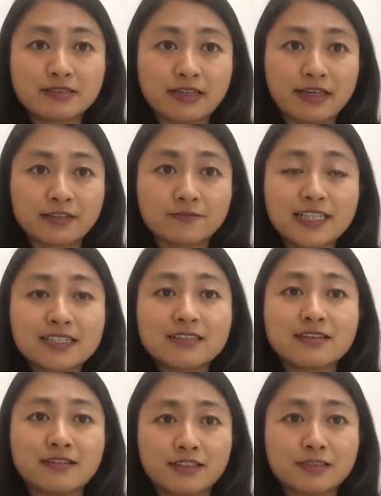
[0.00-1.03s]
like
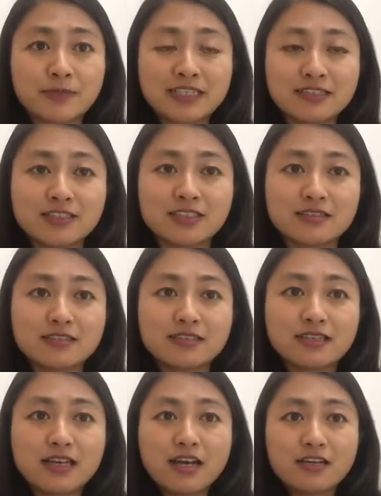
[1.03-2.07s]
VAT on
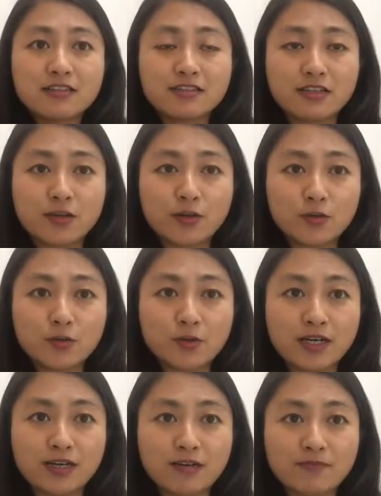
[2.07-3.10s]
expenditures.
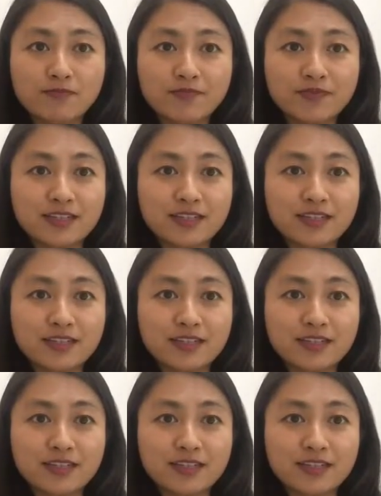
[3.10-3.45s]
So